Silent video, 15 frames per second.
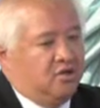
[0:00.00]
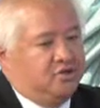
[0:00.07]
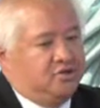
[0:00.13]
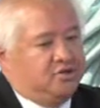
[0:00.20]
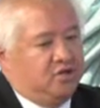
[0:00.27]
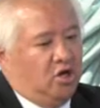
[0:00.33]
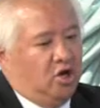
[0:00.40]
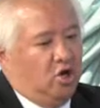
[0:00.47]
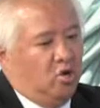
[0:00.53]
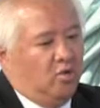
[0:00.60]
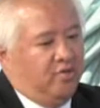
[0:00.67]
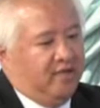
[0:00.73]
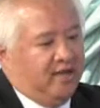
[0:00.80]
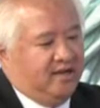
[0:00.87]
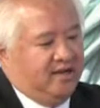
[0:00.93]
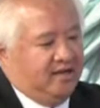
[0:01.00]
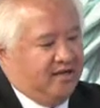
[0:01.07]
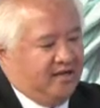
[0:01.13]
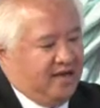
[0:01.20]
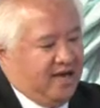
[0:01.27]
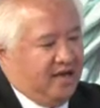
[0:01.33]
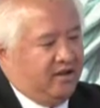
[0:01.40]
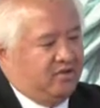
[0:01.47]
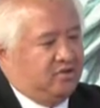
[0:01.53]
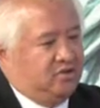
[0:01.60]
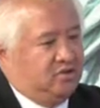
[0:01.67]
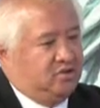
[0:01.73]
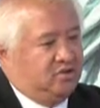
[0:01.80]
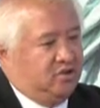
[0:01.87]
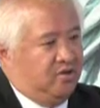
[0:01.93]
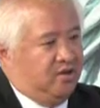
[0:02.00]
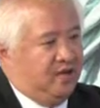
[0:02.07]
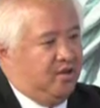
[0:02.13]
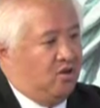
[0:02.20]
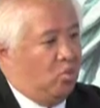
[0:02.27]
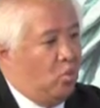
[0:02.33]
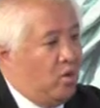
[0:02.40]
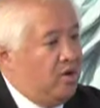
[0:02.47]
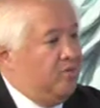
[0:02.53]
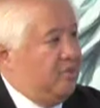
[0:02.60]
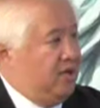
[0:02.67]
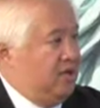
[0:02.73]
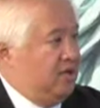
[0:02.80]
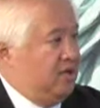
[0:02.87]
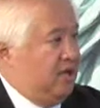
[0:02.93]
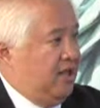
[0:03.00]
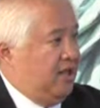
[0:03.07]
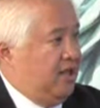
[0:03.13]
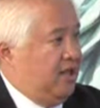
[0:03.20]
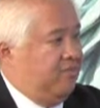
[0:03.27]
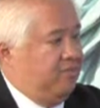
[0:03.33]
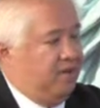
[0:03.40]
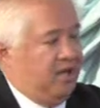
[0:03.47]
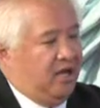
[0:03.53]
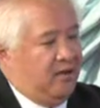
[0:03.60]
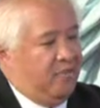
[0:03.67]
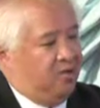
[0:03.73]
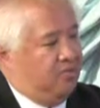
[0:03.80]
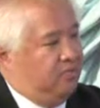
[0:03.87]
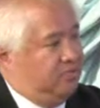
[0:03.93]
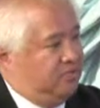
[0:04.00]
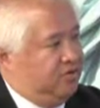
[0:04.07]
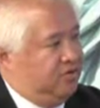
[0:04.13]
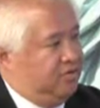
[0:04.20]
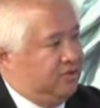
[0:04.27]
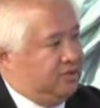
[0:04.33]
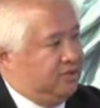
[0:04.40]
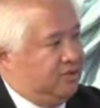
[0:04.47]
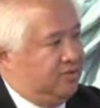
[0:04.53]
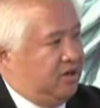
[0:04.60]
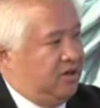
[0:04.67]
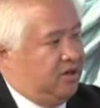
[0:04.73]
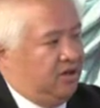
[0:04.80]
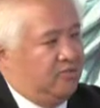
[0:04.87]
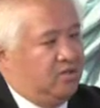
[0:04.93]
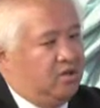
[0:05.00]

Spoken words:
So they did that so that there wouldn't be a delay in being able to put somebody up.